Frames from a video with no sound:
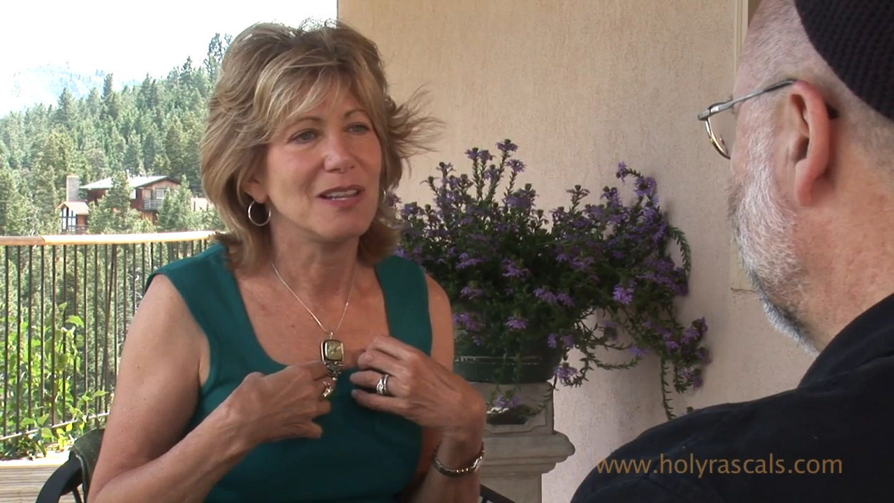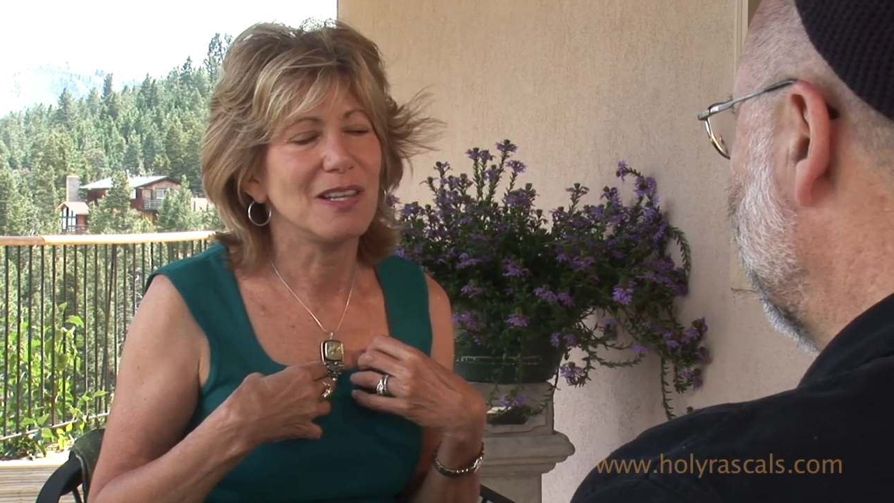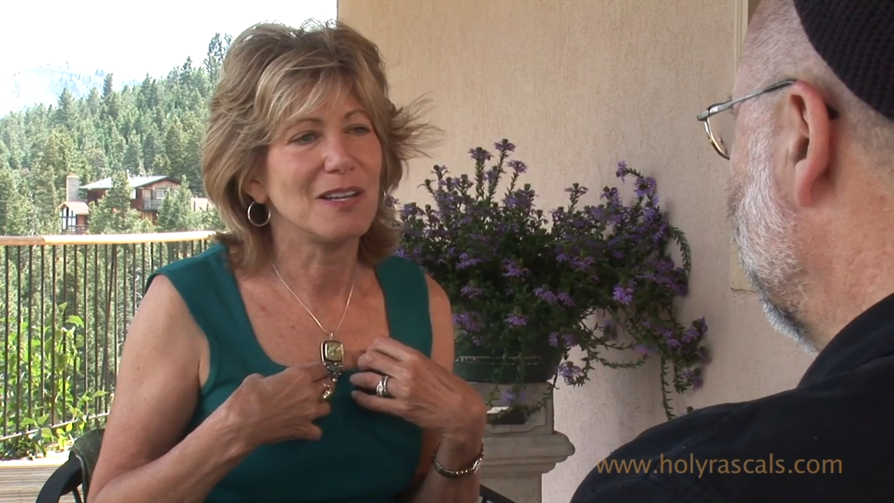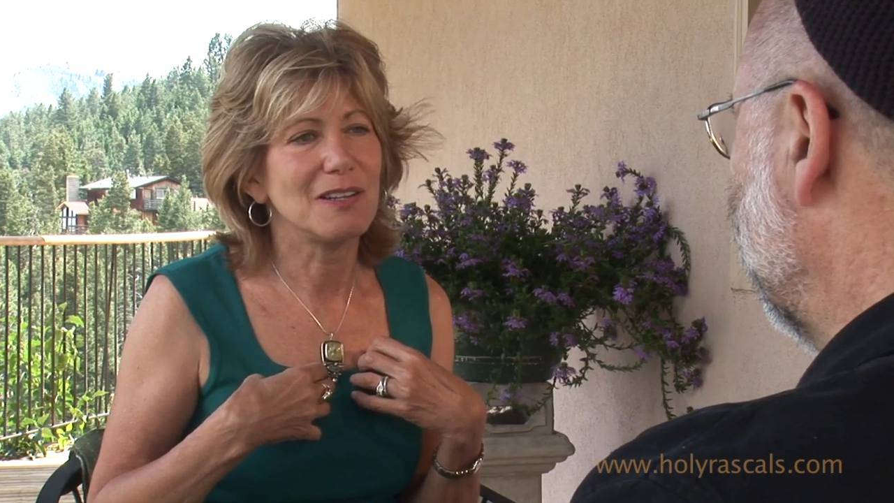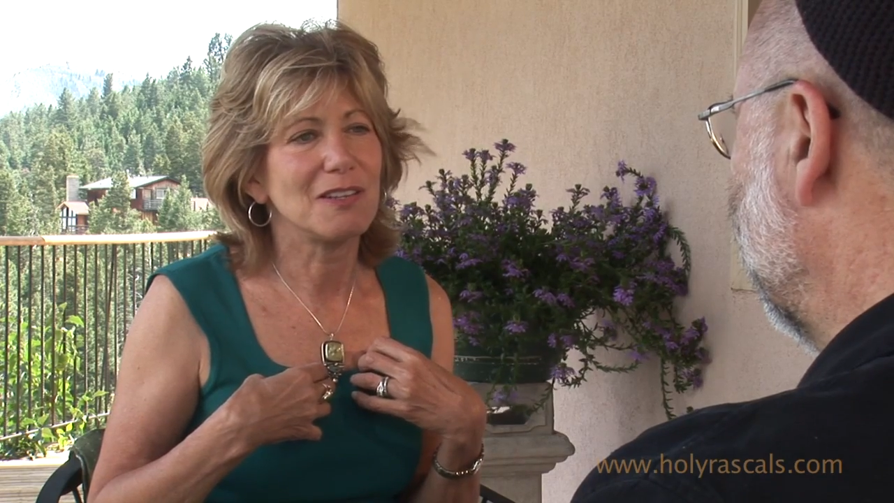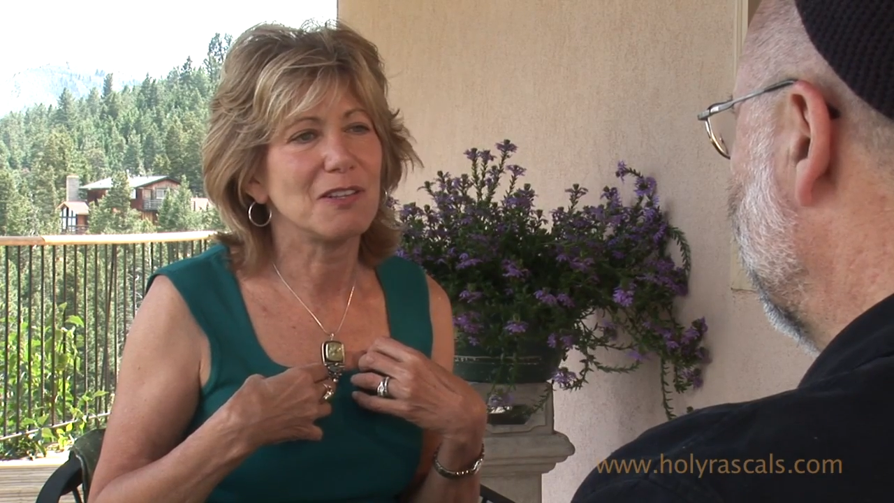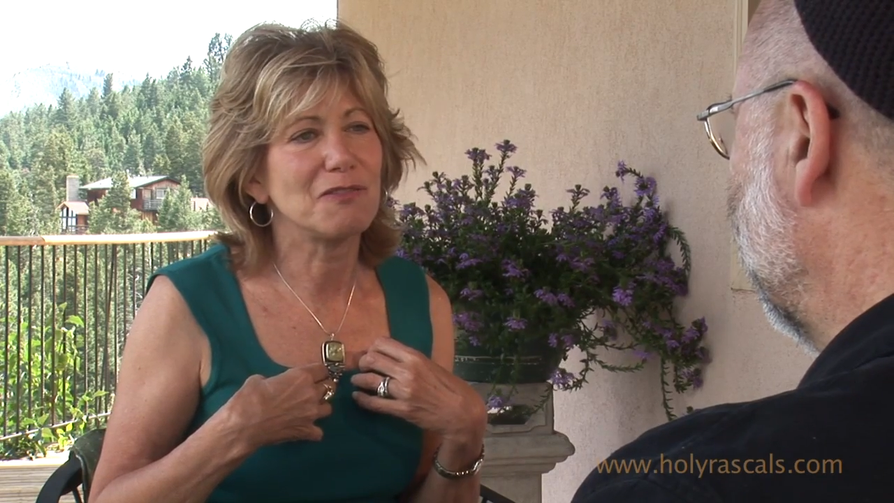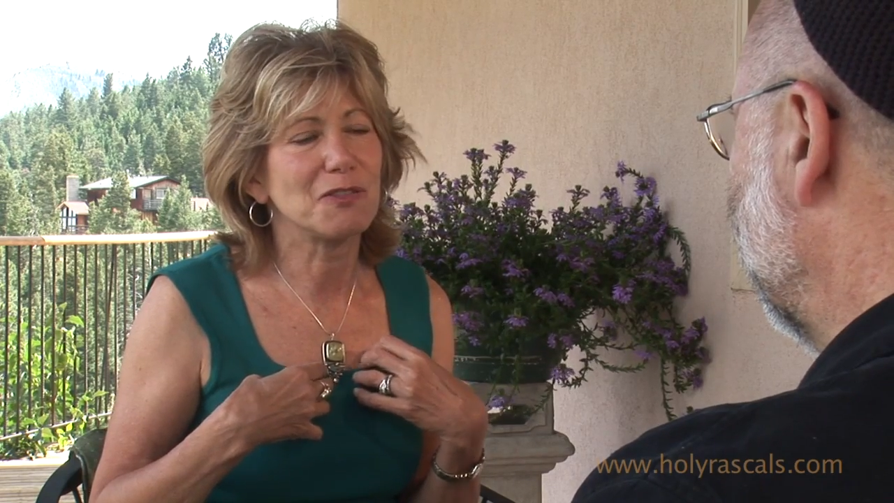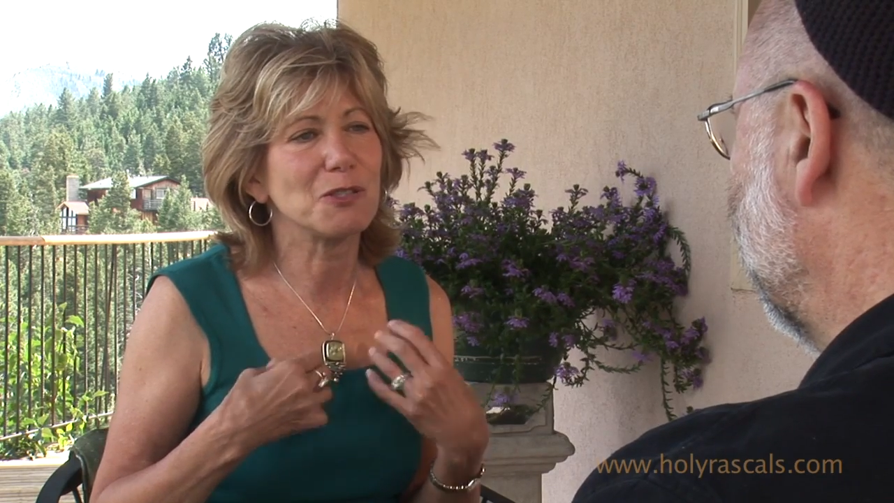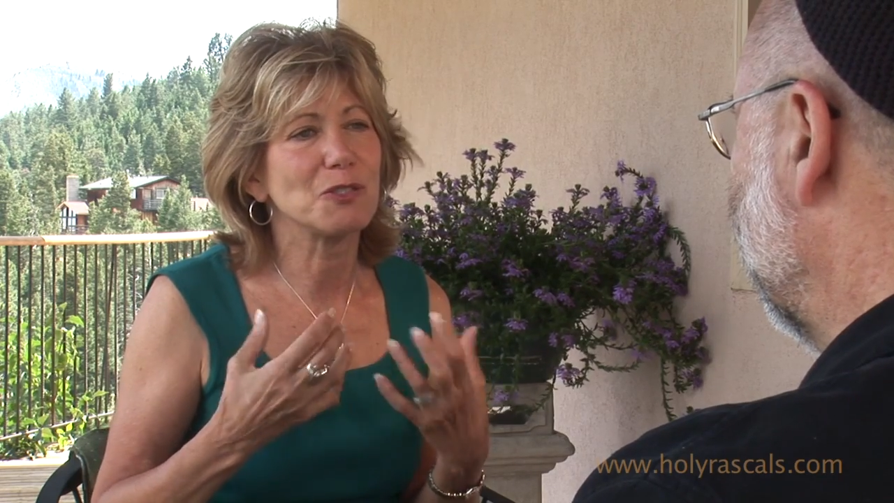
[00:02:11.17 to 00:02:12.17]
the
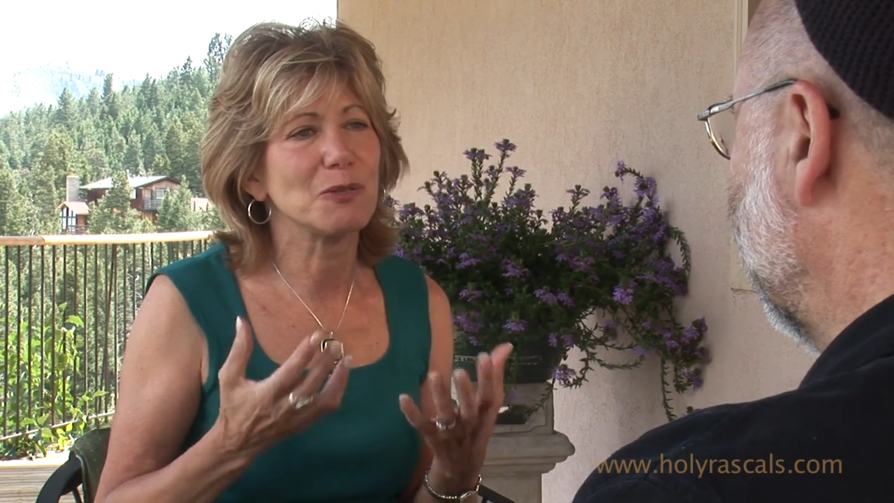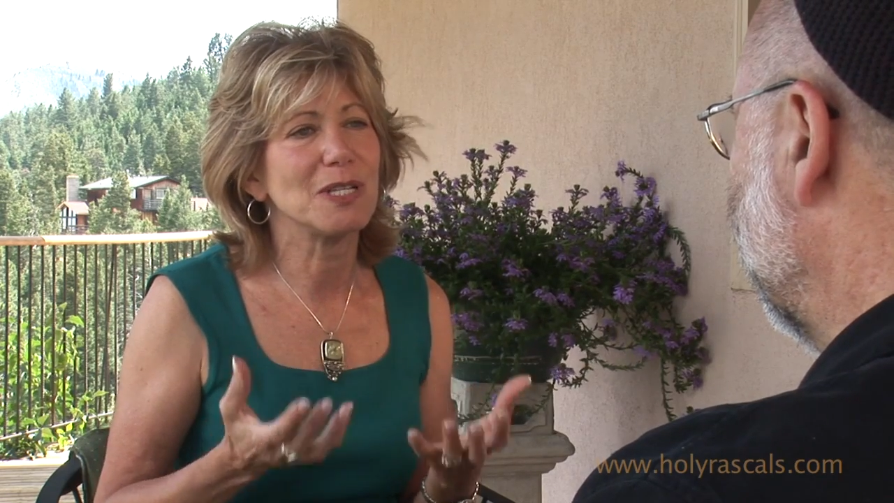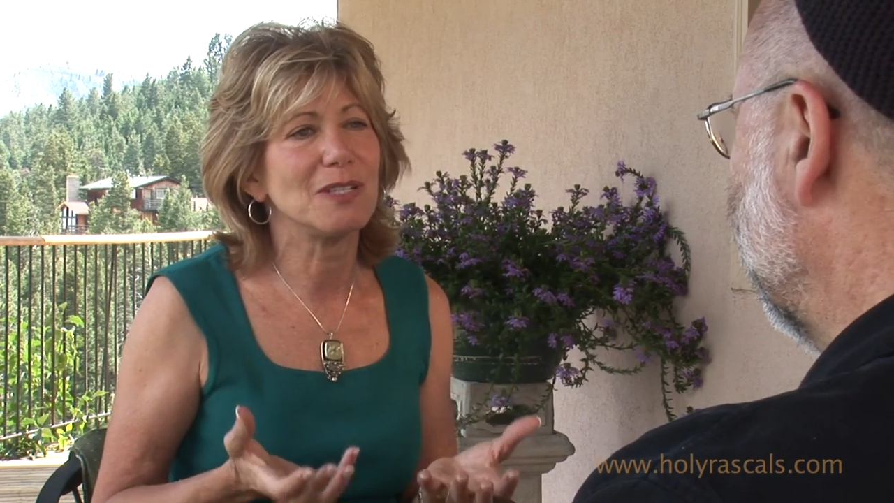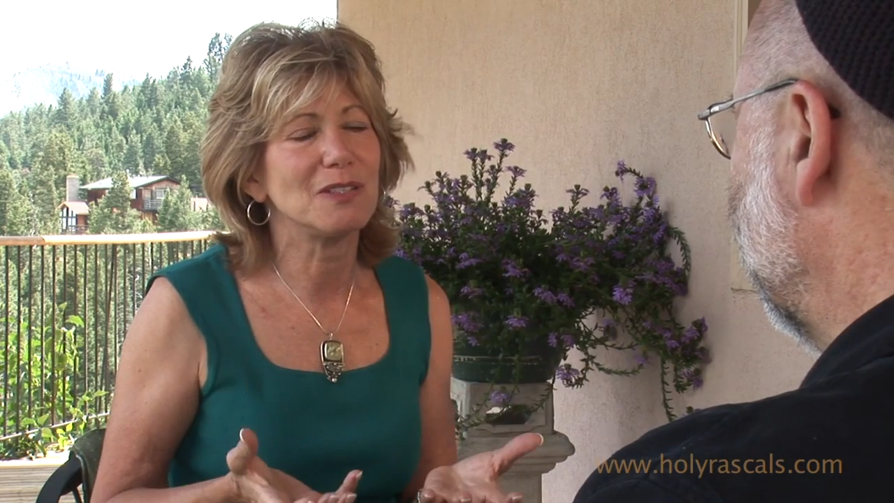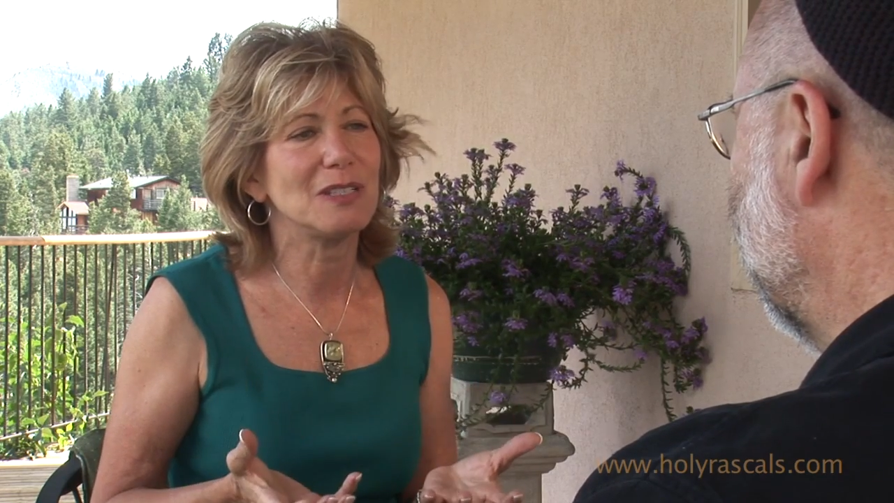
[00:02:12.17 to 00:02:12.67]
first real